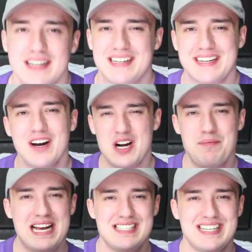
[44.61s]
you're
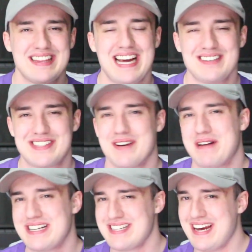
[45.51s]
amazing. Thank you so
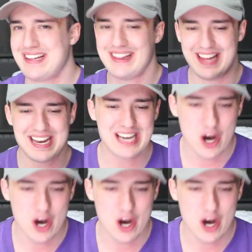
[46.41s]
much, and let